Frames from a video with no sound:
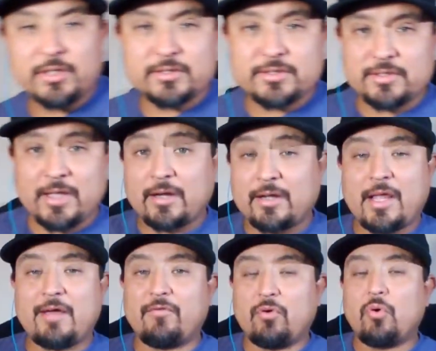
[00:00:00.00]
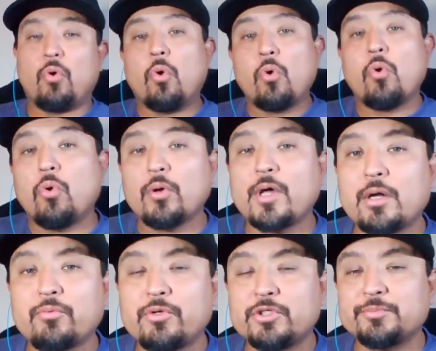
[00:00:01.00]
It doesn't have a whole lot
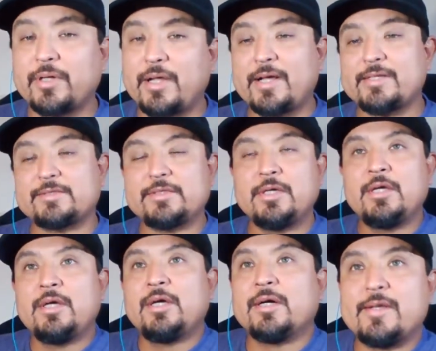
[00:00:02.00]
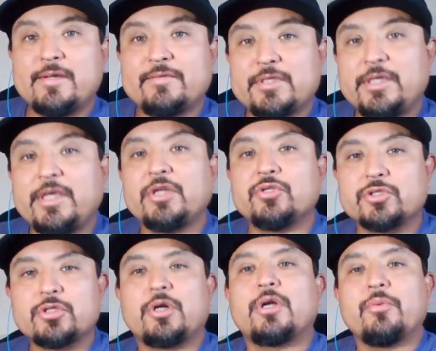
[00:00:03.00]
of words, but it has enough to get you
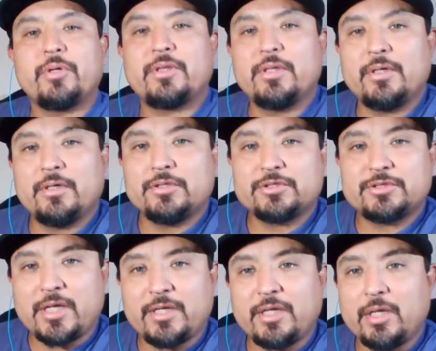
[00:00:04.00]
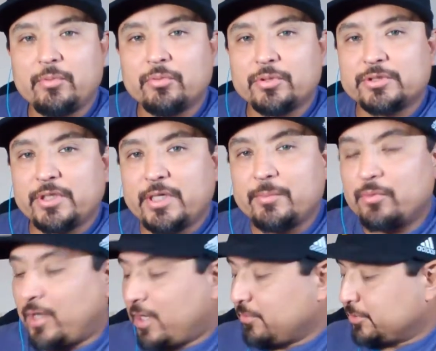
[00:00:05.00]
started with understanding Hebrew words and
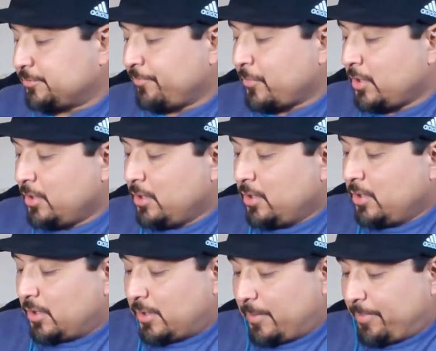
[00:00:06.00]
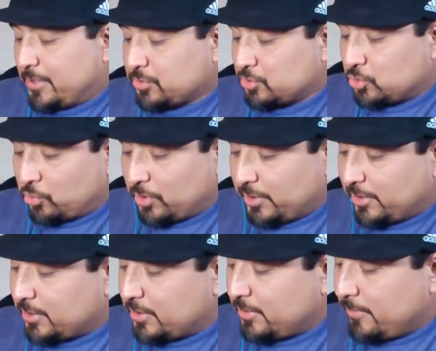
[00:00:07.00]
Hebrew language. This one's really
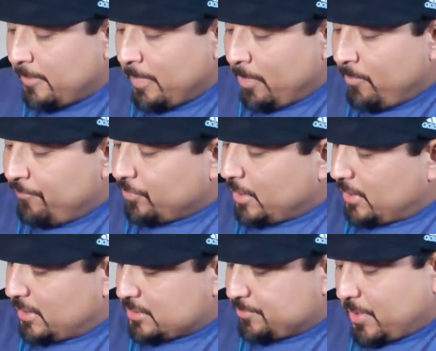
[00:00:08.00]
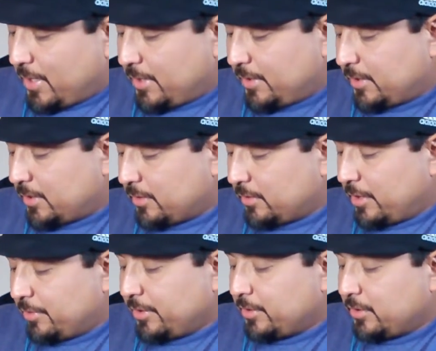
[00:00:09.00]
good. It's by
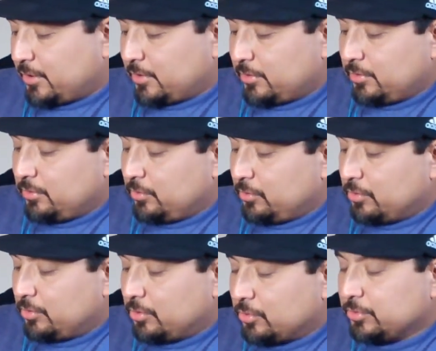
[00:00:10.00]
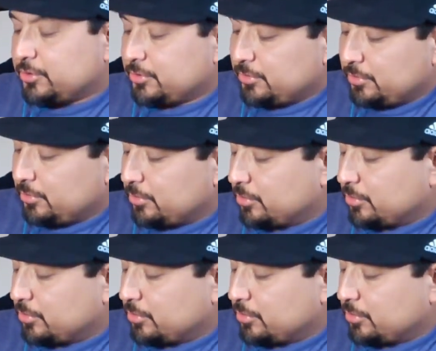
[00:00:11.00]
Larry Hooch.